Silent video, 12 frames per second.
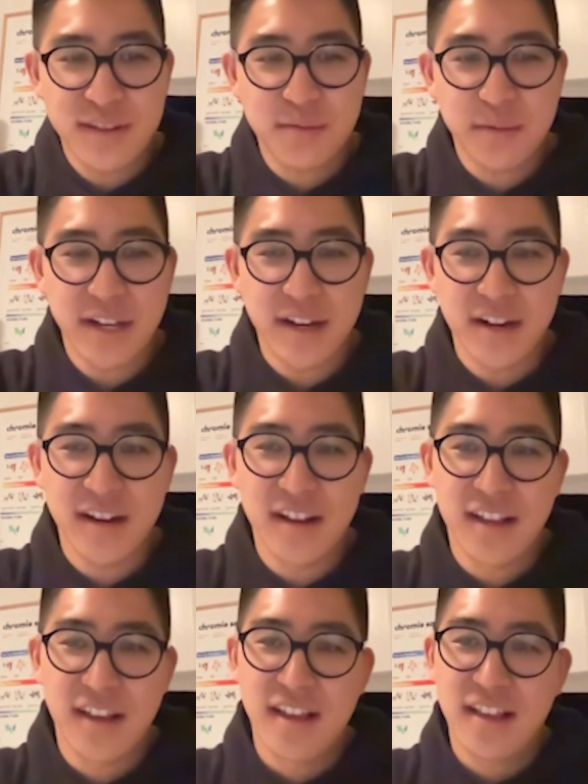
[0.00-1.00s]
where
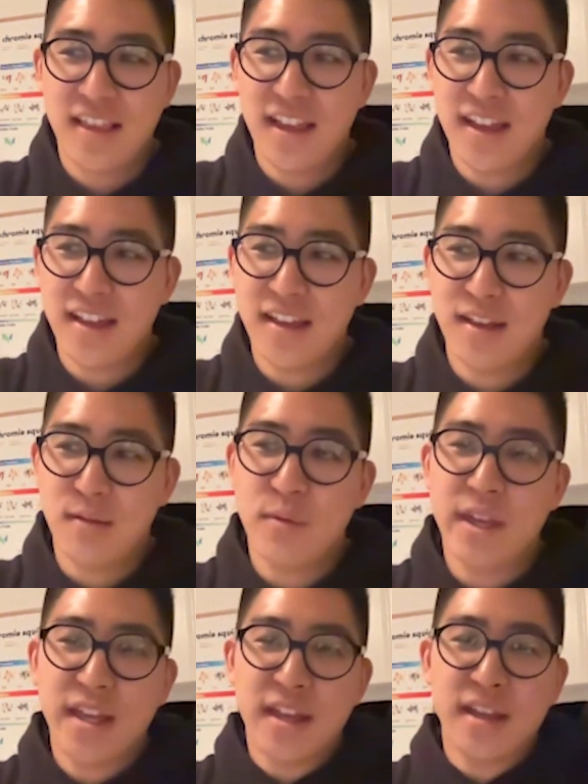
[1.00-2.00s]
like
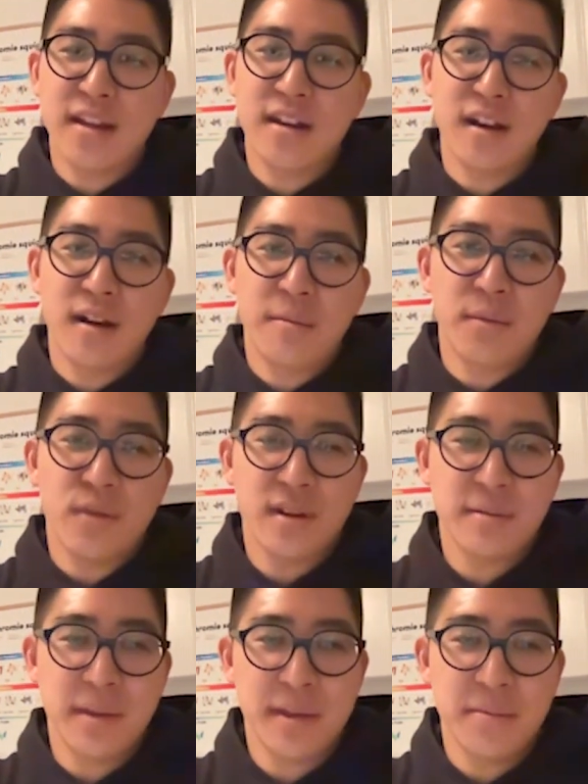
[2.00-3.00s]
we can
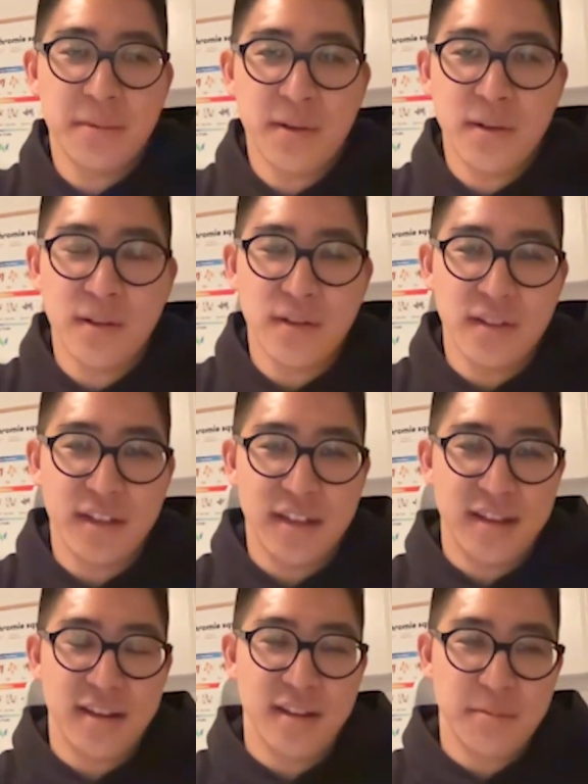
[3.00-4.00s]
onboard people
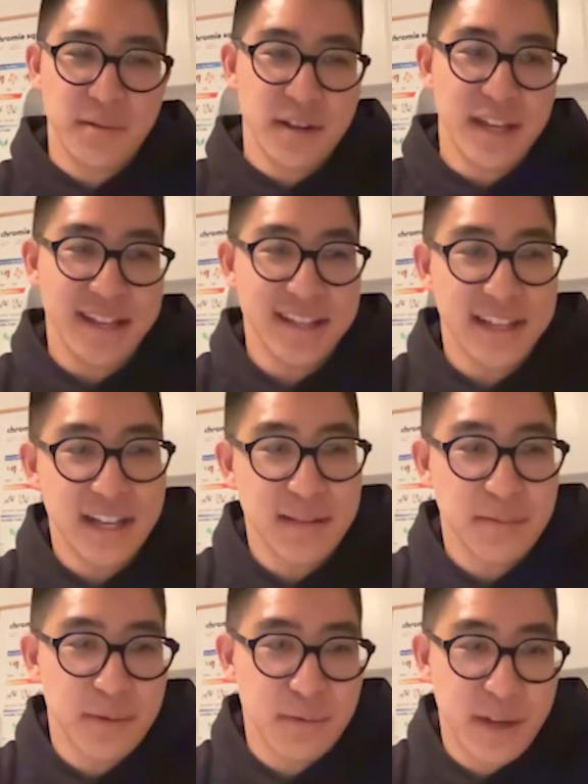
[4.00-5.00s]
in a pretty
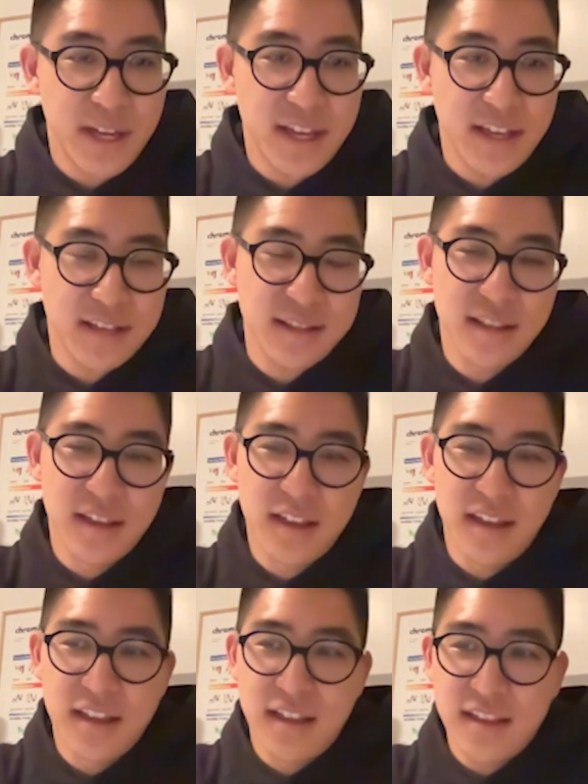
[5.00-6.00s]
accessible way, because
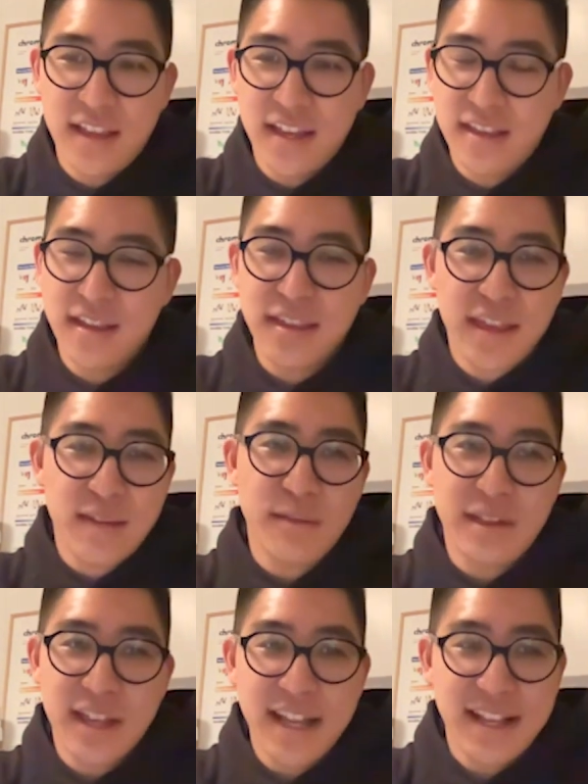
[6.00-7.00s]
like the thing
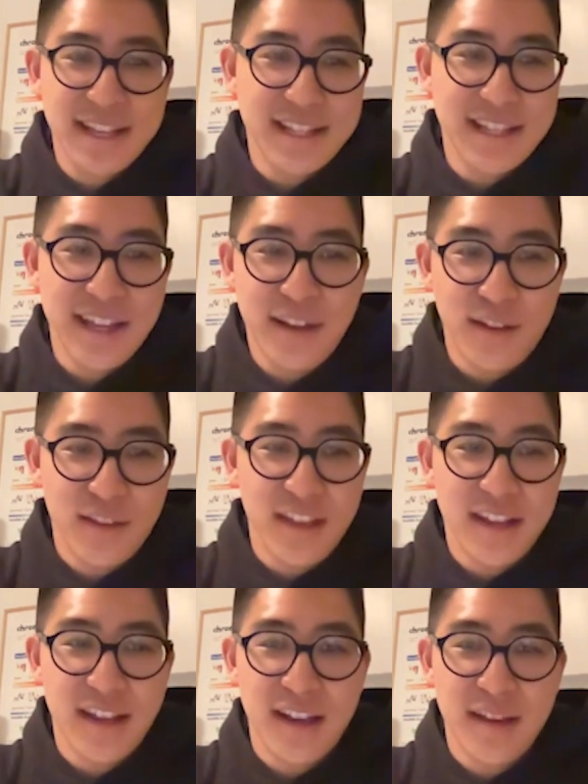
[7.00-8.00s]
we like to say all the
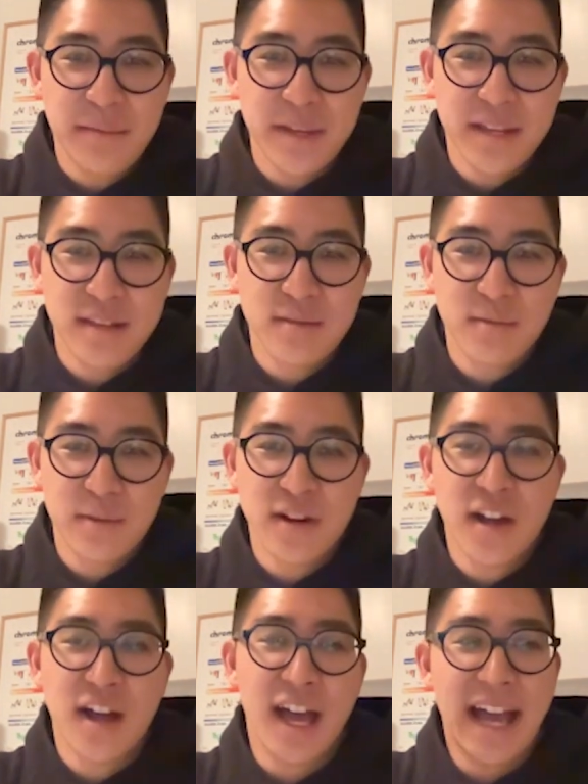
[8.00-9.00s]
time is we're
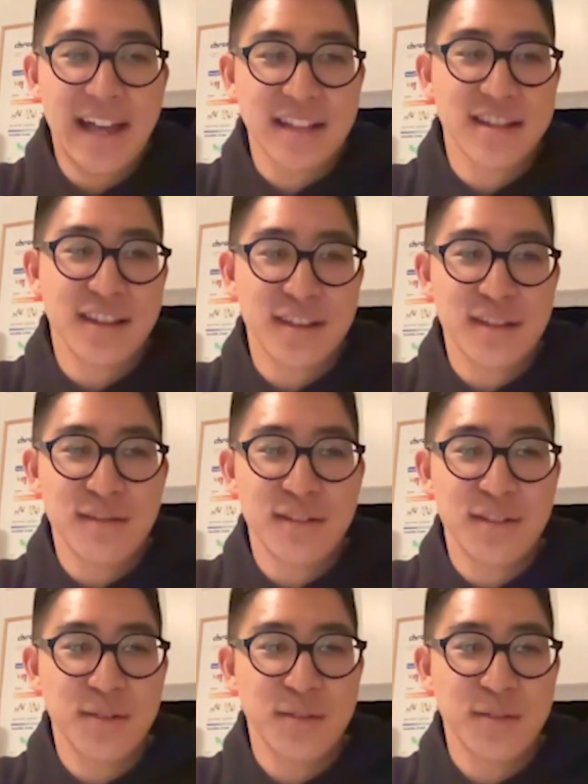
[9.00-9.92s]
not asking you to do